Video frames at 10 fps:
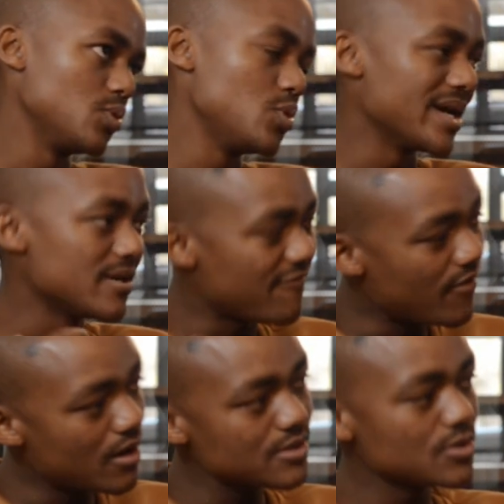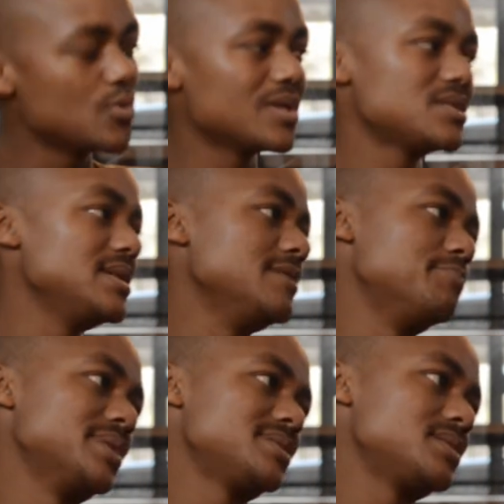who had a father who was
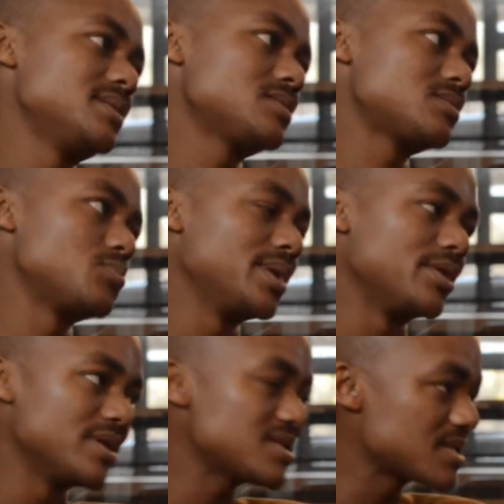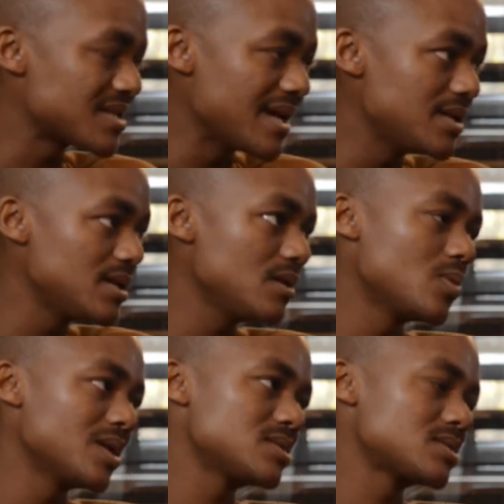in business, where risk taking
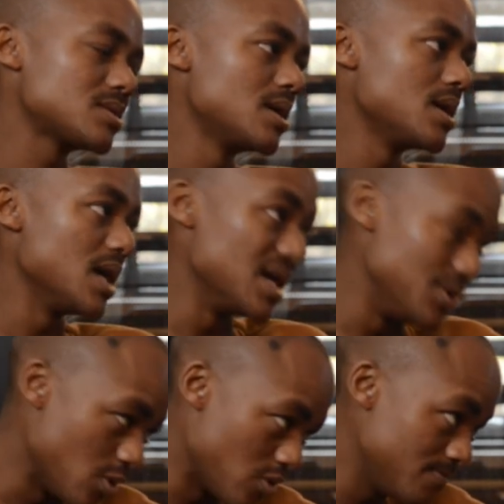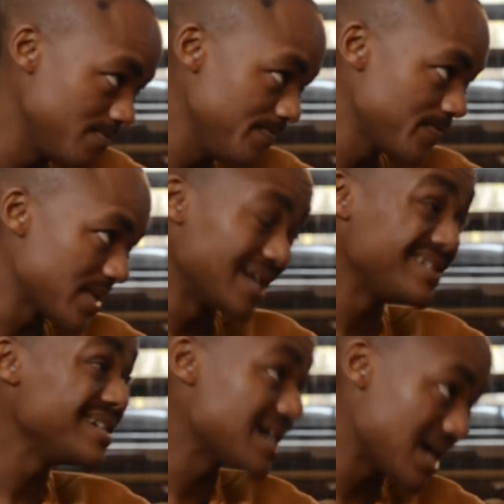was a norm
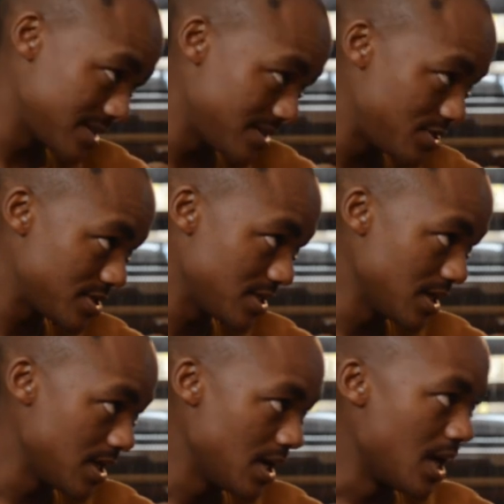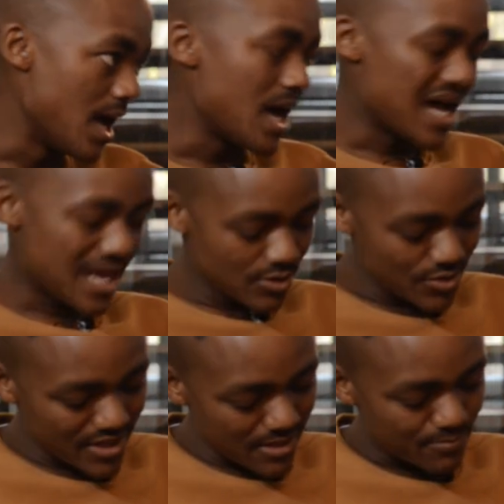and encouraged, how
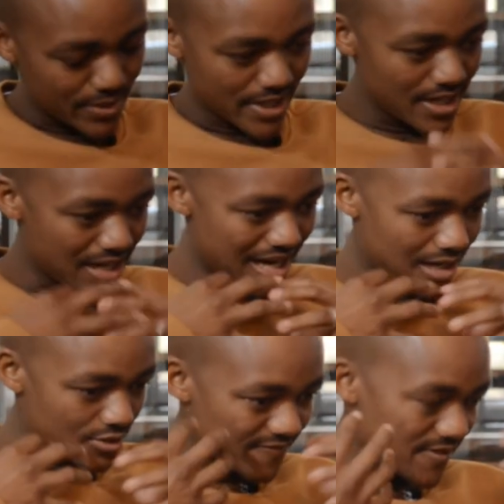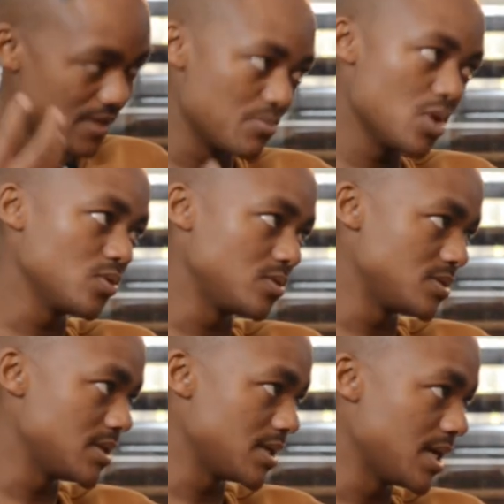do they break out of their
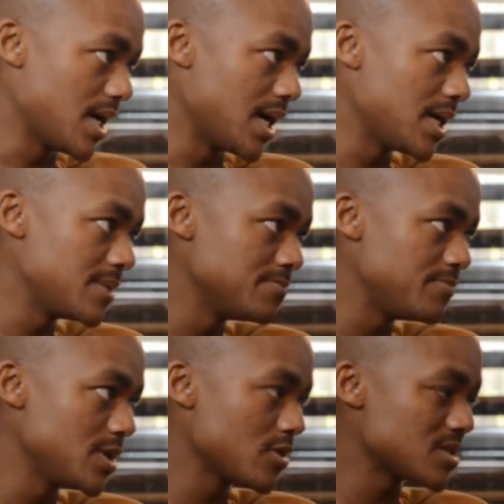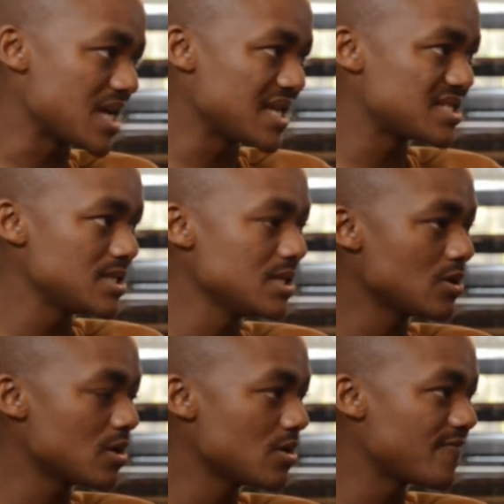mold? um, because I see a
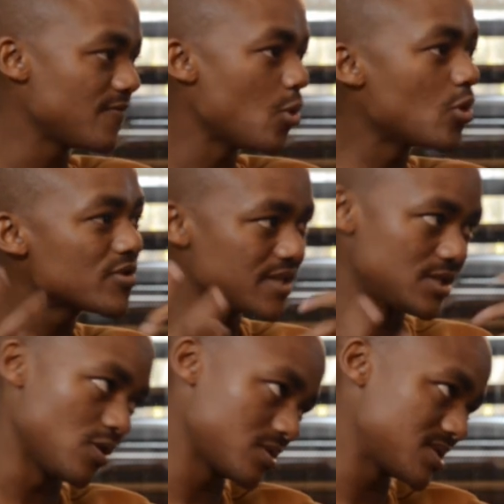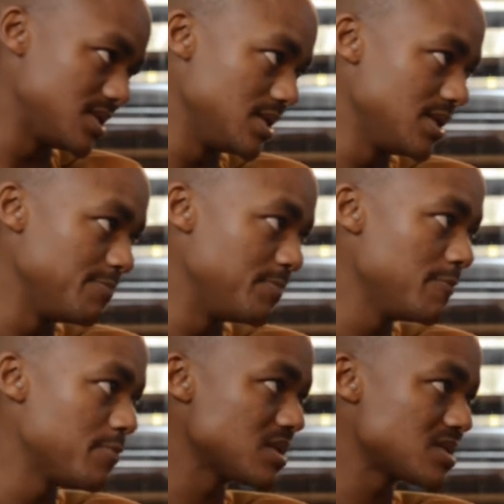lot of orthodoxy in
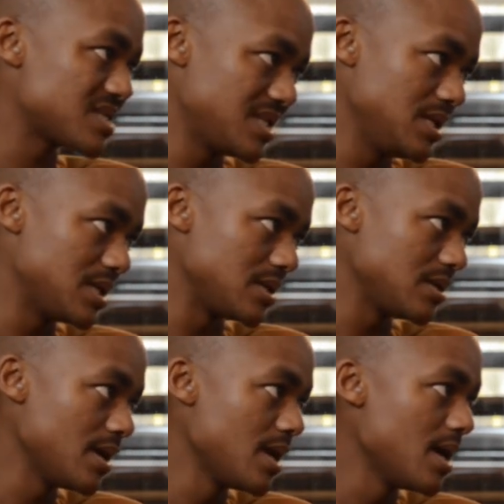people's thinking,